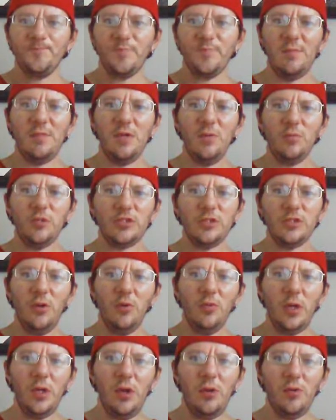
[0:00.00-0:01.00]
What's
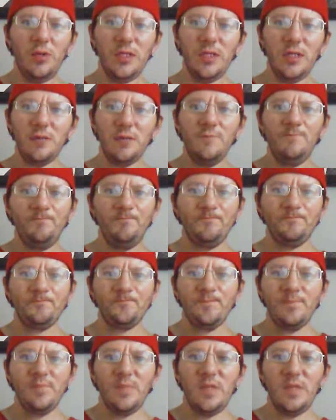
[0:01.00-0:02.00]
going on here?
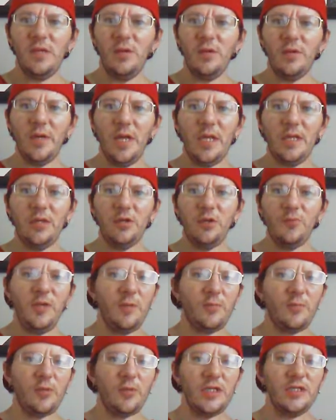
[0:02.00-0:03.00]
And I hear
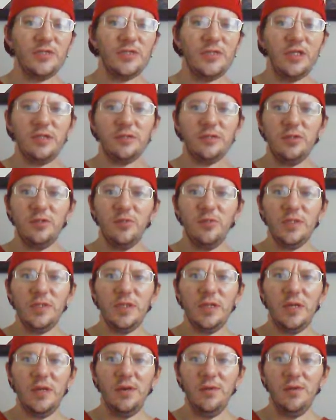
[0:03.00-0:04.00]
people listening to it,
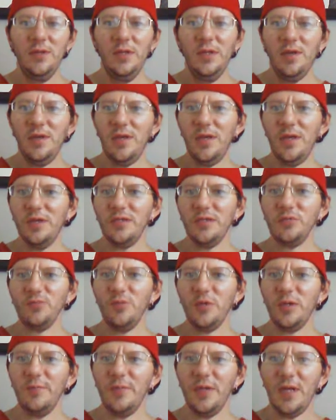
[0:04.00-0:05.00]
and I just
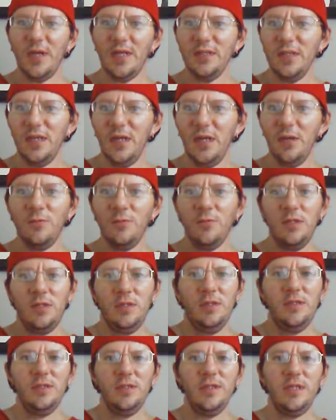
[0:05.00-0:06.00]
want to be like,
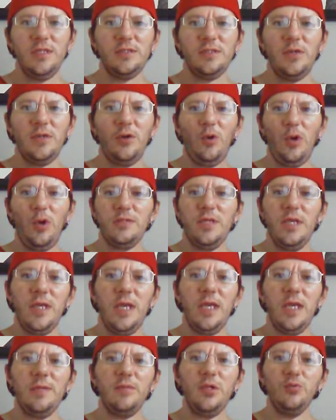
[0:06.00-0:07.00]
you turn off that
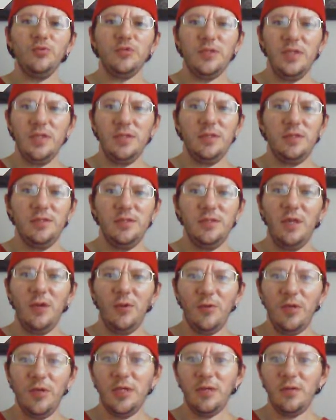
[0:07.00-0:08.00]
gay music,
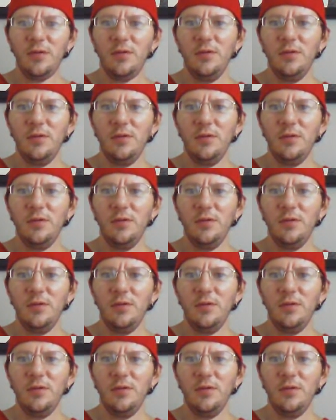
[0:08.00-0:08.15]
here.